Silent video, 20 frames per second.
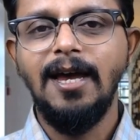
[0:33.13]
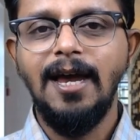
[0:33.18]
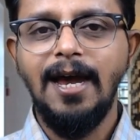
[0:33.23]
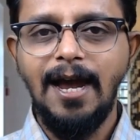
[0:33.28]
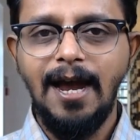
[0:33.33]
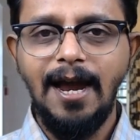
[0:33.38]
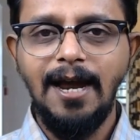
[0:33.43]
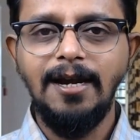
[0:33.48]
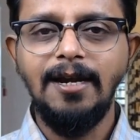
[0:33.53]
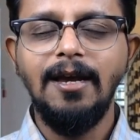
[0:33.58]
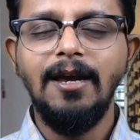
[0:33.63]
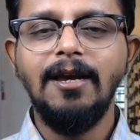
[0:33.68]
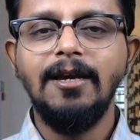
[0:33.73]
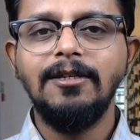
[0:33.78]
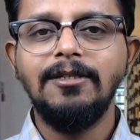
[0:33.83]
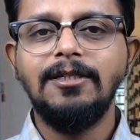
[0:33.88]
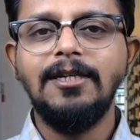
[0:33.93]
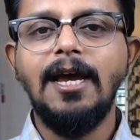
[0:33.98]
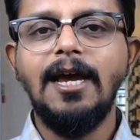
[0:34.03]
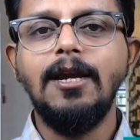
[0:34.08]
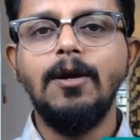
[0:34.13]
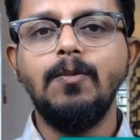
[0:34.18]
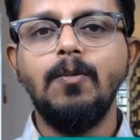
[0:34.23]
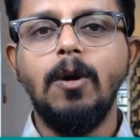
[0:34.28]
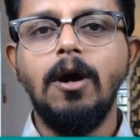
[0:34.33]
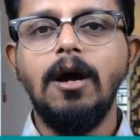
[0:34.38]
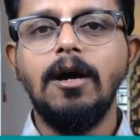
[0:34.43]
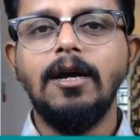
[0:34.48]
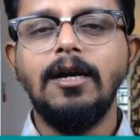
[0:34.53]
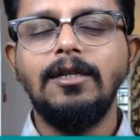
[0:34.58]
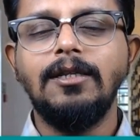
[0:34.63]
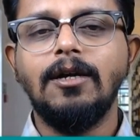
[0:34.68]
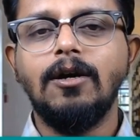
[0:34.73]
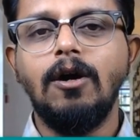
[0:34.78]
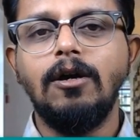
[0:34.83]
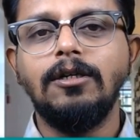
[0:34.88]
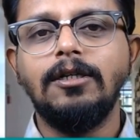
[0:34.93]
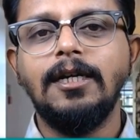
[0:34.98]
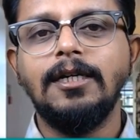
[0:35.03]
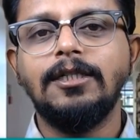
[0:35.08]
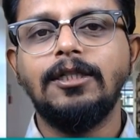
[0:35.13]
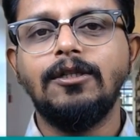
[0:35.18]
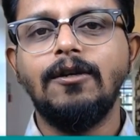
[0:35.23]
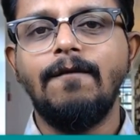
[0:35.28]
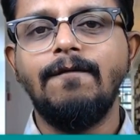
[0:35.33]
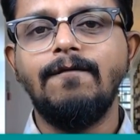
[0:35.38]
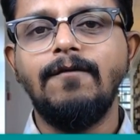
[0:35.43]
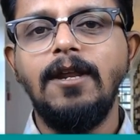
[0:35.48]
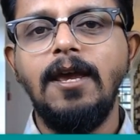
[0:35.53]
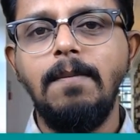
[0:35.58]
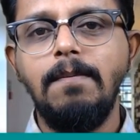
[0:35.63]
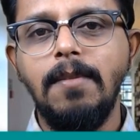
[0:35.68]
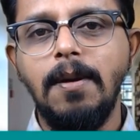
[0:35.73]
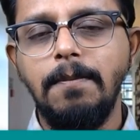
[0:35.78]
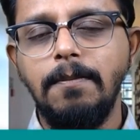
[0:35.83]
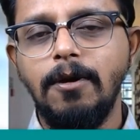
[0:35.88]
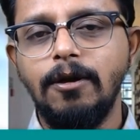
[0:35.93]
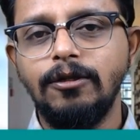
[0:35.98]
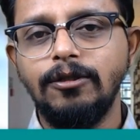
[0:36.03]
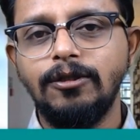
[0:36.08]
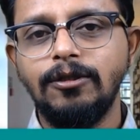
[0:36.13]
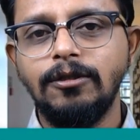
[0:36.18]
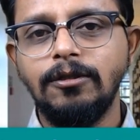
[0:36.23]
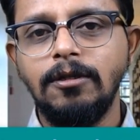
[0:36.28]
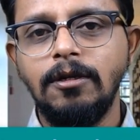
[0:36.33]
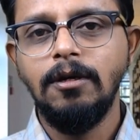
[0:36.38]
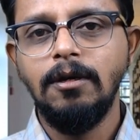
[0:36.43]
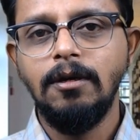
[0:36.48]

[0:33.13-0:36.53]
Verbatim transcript: and standard work in the context of team members.